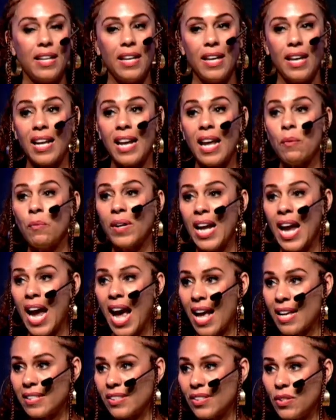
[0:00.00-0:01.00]
And I want to
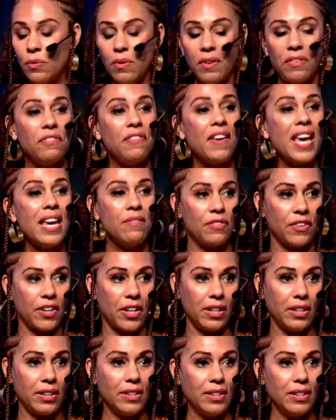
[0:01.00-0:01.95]
ask you a favor